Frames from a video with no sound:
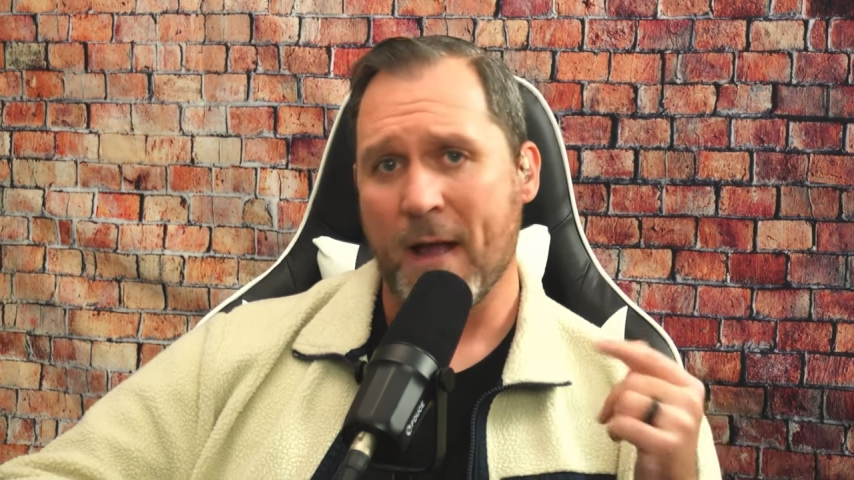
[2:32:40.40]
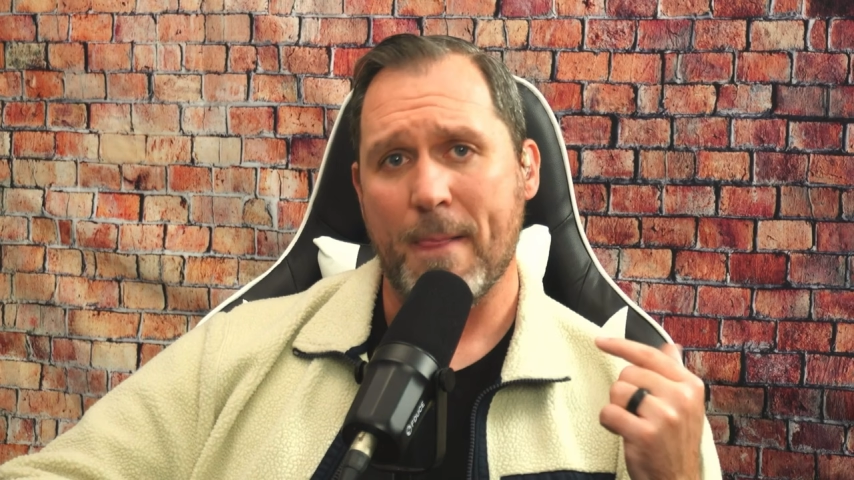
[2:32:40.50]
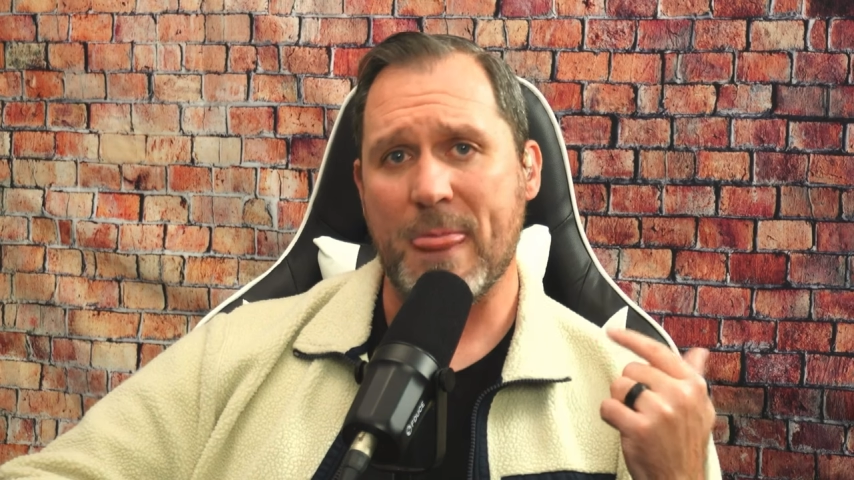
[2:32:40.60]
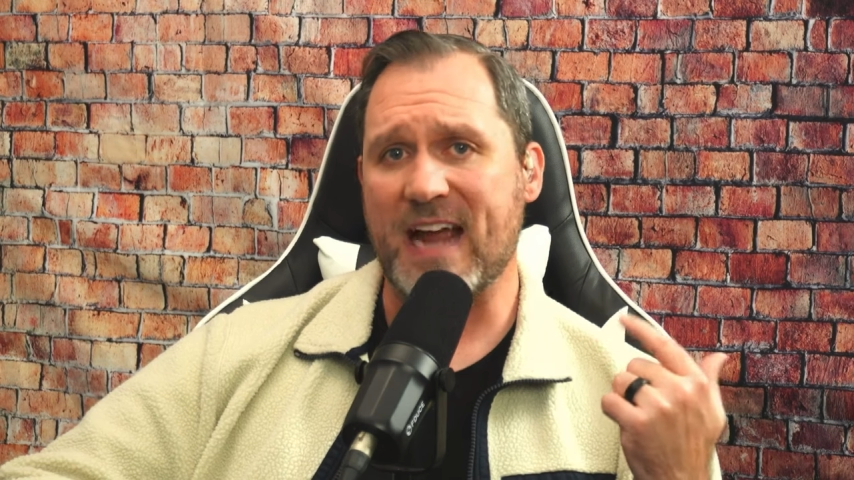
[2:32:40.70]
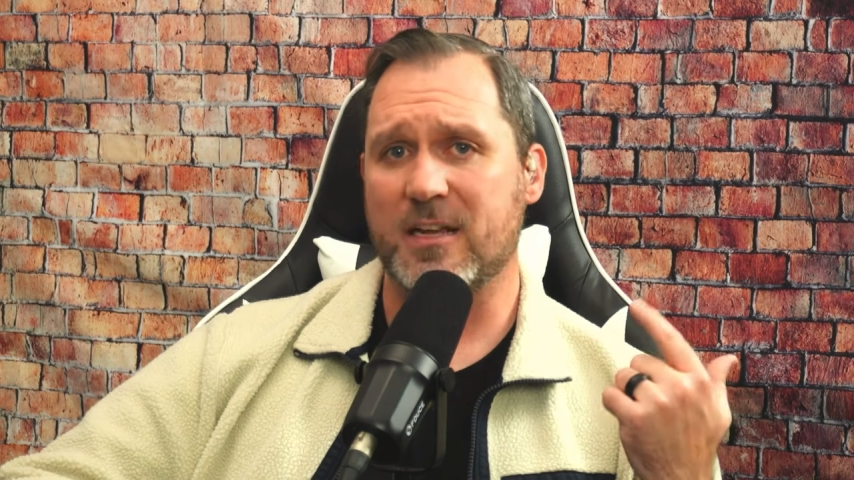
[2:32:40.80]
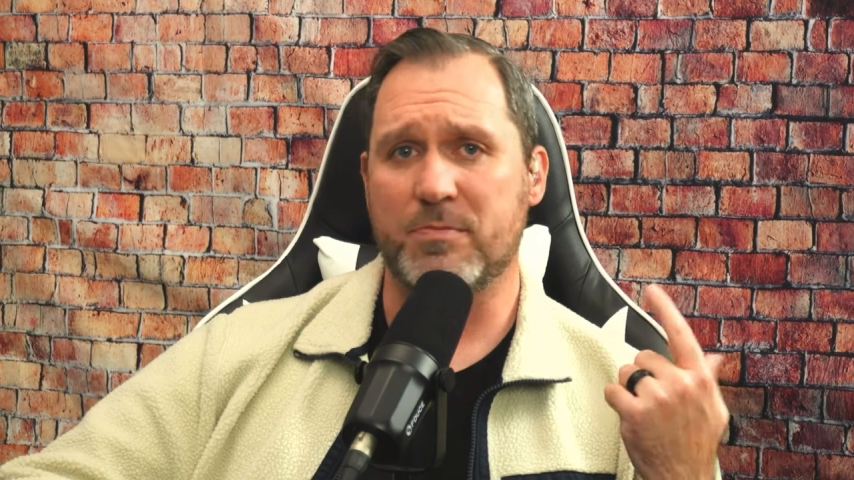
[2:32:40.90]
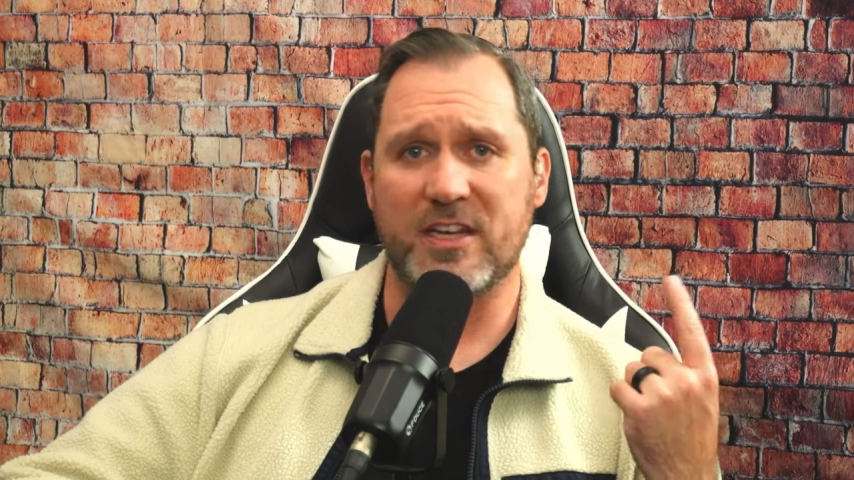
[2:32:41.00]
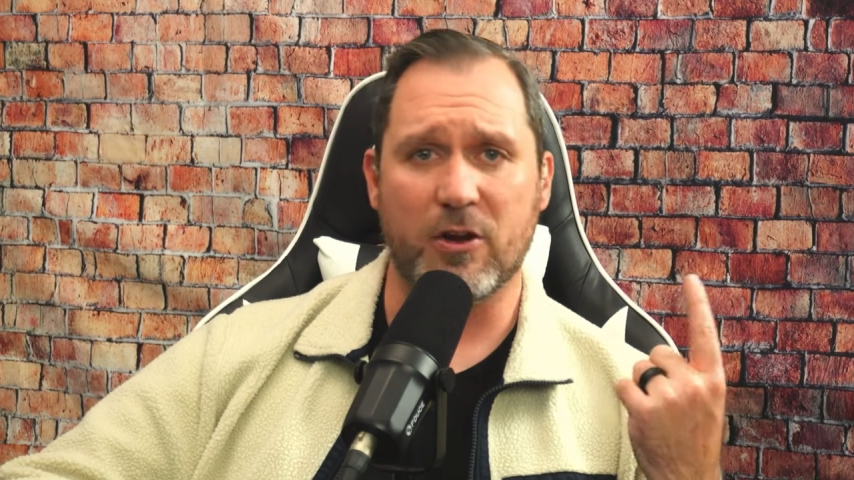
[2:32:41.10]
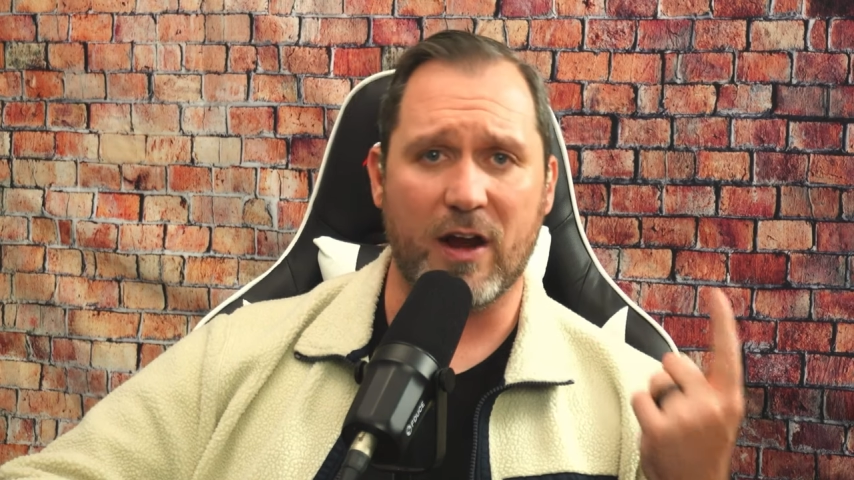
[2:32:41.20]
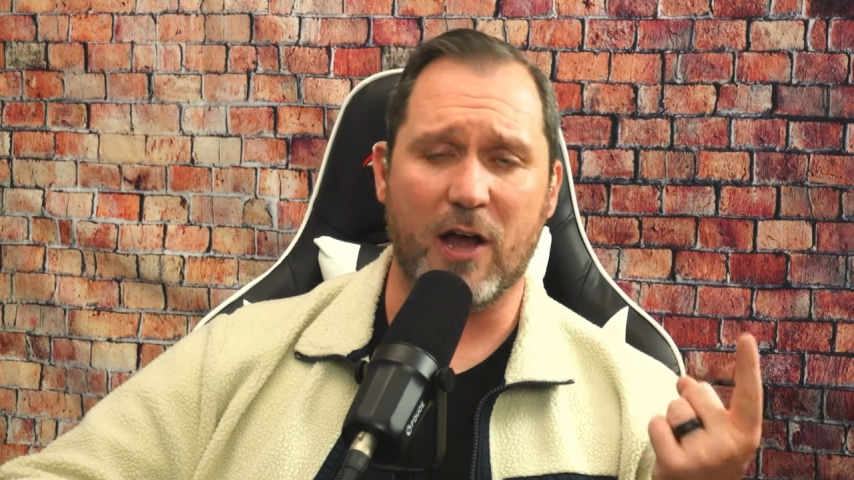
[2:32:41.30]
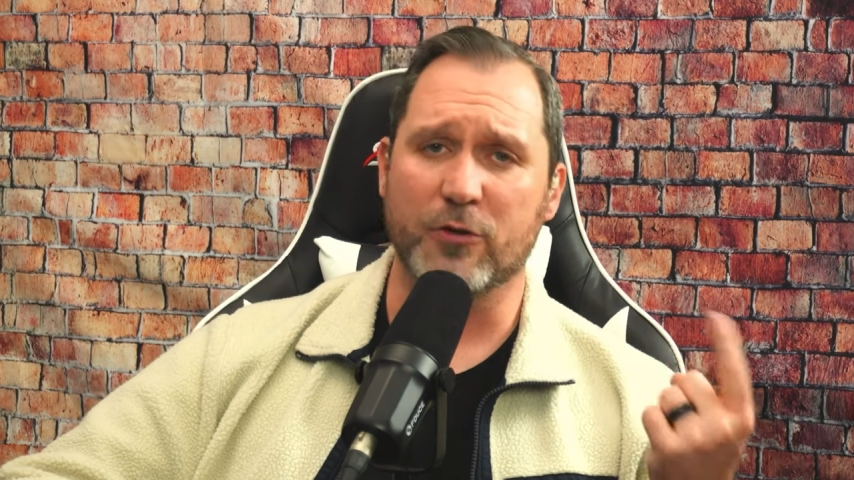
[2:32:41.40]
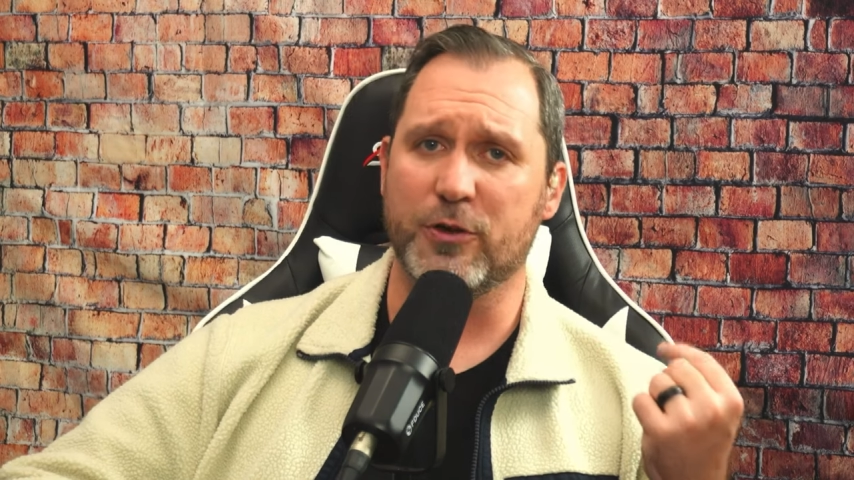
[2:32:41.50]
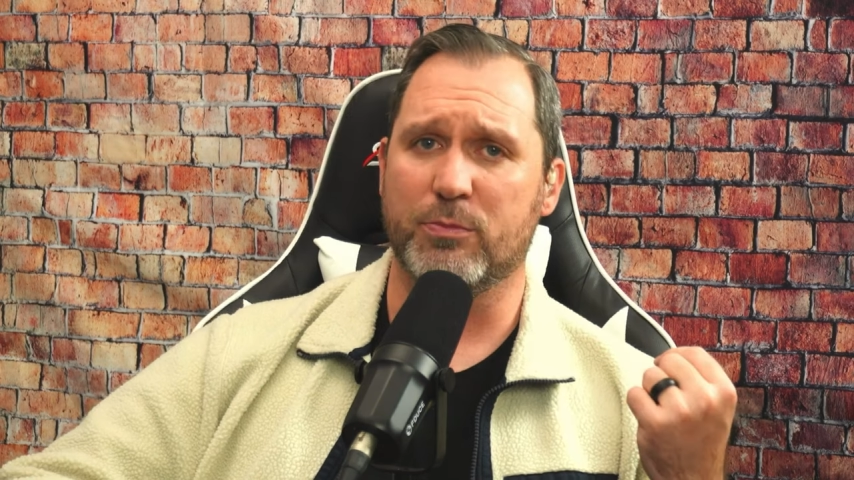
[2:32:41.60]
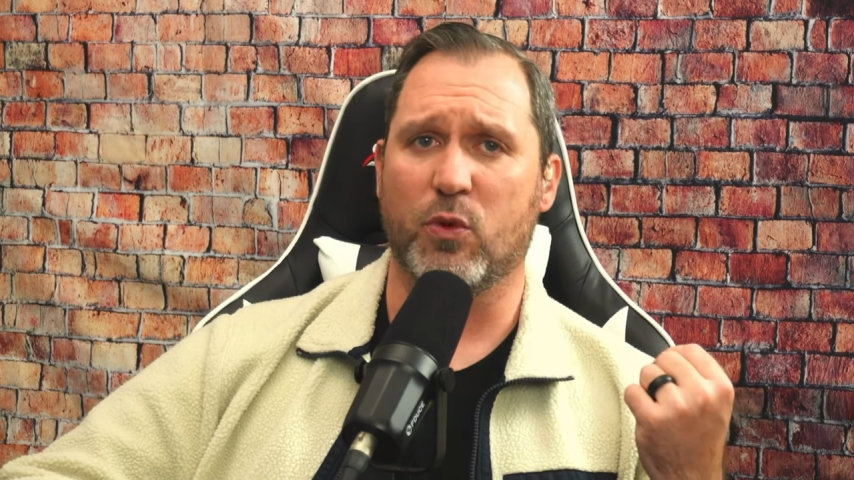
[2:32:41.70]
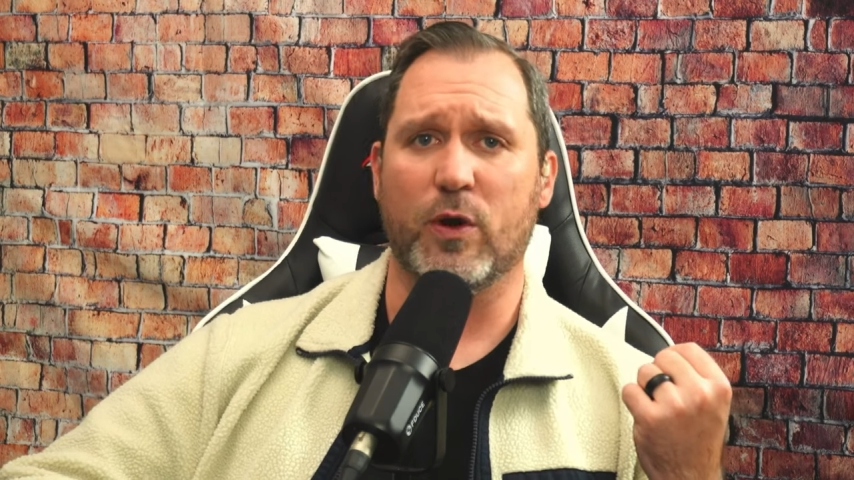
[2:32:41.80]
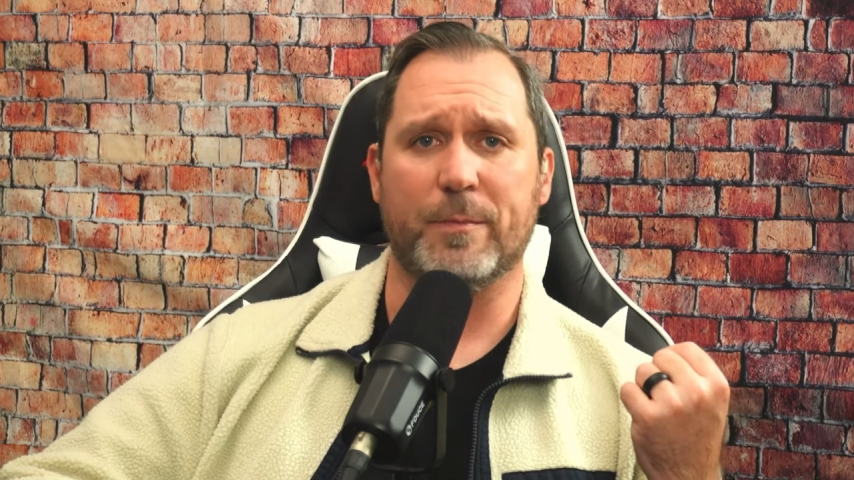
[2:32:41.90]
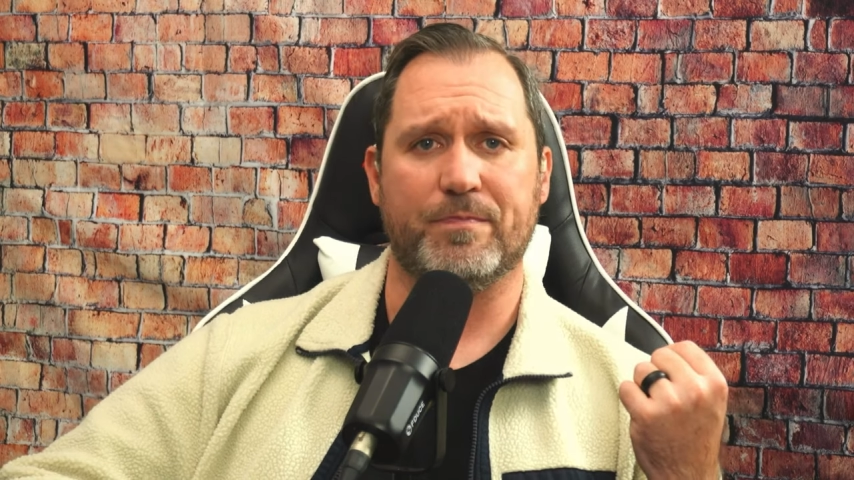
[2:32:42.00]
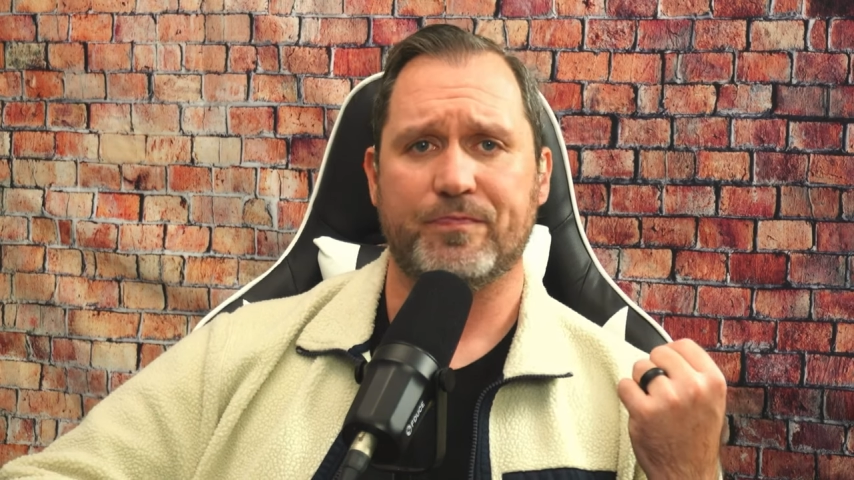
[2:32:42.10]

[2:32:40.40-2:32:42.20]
that could be your elder board.